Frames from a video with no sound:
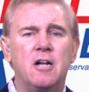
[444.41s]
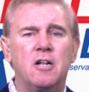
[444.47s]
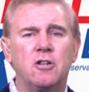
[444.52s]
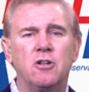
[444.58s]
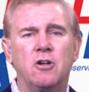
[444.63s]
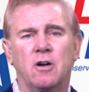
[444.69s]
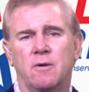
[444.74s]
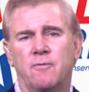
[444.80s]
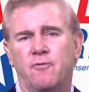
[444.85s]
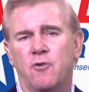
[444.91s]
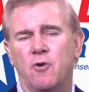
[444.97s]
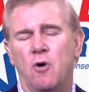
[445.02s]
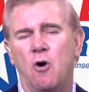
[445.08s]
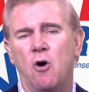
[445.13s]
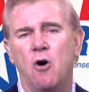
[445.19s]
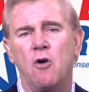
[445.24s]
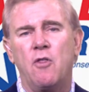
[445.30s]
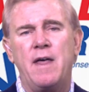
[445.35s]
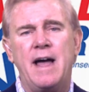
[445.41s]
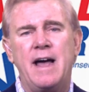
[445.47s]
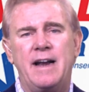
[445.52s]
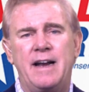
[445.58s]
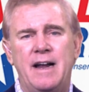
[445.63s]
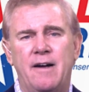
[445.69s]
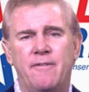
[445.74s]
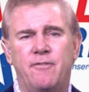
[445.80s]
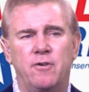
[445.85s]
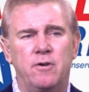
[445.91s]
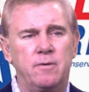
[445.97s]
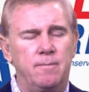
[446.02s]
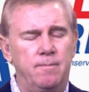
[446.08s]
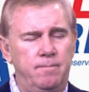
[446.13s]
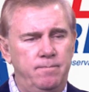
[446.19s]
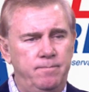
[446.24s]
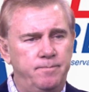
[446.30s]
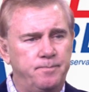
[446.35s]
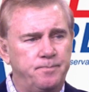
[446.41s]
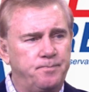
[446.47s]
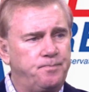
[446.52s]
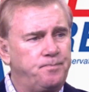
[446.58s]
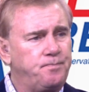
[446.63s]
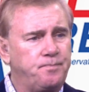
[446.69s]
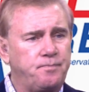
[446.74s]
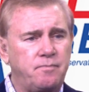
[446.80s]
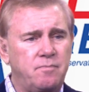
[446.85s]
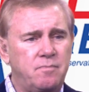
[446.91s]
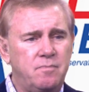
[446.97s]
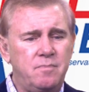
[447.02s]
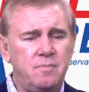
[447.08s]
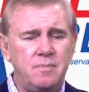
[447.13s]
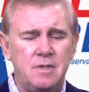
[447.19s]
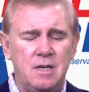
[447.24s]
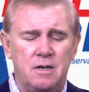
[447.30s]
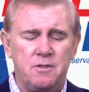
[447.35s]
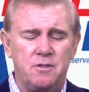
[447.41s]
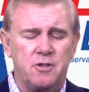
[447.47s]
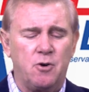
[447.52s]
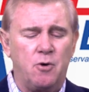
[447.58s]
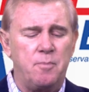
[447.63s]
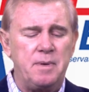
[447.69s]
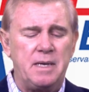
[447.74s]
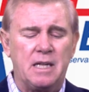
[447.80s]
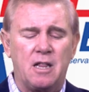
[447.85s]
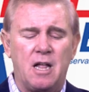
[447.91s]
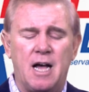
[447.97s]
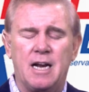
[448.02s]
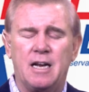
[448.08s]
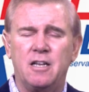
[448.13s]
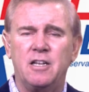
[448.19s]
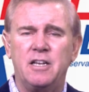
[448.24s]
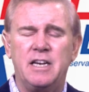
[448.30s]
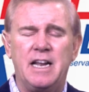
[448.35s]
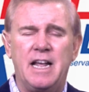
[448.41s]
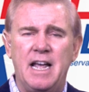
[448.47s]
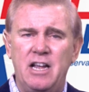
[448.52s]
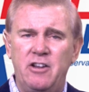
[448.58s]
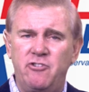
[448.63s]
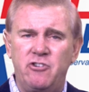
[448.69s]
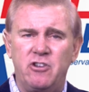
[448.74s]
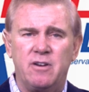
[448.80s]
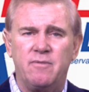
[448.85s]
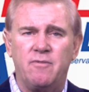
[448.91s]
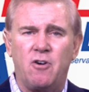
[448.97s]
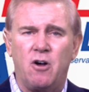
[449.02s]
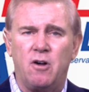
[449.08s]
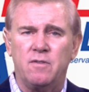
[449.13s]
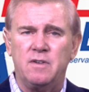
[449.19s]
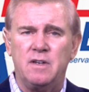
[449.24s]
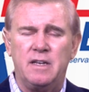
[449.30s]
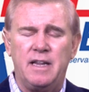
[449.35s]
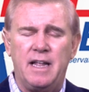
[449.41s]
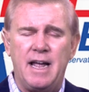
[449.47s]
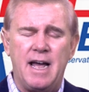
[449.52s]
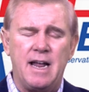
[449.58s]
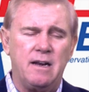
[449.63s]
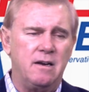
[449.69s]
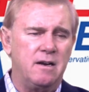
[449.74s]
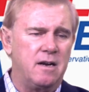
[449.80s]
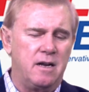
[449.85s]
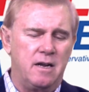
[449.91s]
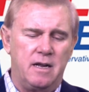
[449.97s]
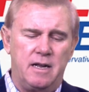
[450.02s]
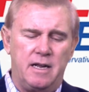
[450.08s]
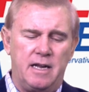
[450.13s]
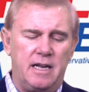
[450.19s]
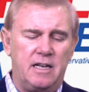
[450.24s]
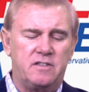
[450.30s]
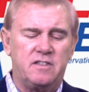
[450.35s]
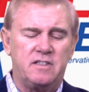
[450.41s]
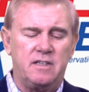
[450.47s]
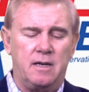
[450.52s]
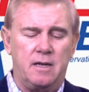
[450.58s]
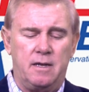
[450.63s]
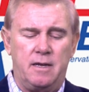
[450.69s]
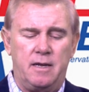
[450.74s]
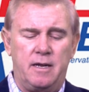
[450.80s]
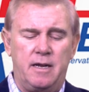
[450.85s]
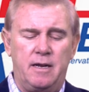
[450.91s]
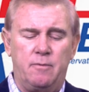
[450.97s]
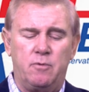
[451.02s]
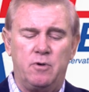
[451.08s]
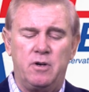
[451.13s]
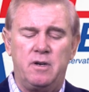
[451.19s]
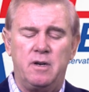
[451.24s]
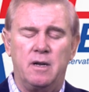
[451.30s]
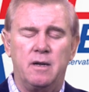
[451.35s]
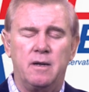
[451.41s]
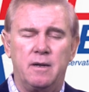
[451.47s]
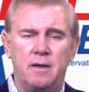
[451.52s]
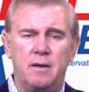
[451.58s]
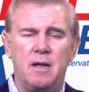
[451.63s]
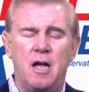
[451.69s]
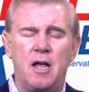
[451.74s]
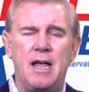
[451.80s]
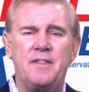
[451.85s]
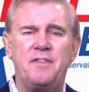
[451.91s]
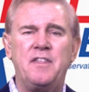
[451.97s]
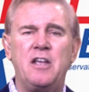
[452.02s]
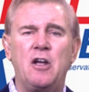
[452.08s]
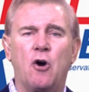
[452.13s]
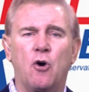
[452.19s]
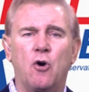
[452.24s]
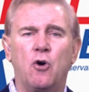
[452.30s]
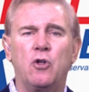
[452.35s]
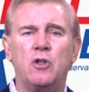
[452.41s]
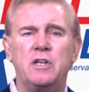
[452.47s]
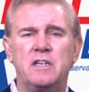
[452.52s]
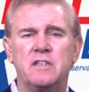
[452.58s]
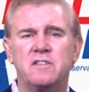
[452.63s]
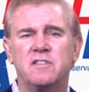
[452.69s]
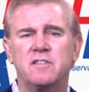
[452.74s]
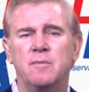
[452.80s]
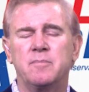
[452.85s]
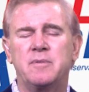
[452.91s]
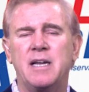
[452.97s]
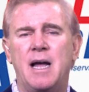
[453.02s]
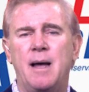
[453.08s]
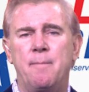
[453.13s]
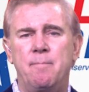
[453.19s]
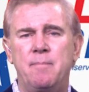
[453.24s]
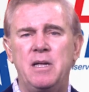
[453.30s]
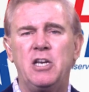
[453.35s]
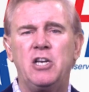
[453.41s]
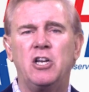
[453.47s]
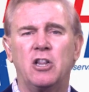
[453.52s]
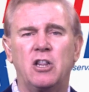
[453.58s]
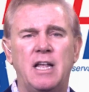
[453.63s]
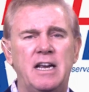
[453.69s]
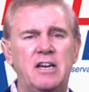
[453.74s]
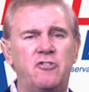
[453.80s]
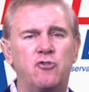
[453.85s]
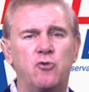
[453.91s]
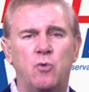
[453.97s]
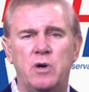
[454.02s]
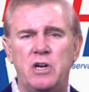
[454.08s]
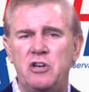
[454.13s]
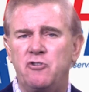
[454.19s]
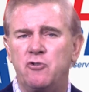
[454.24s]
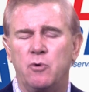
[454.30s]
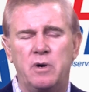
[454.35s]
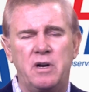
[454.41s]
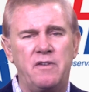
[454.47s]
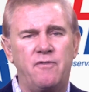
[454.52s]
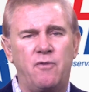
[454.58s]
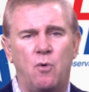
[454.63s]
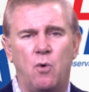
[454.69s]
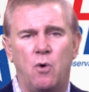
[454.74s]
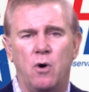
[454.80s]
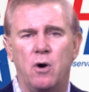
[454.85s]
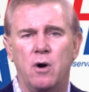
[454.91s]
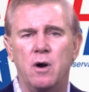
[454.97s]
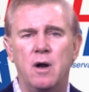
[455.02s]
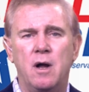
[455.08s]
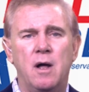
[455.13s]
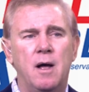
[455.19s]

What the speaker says: Look, for all that effort, there will be a lot of litigation involved in that. It would, at the earliest, sometime mid to late 2024.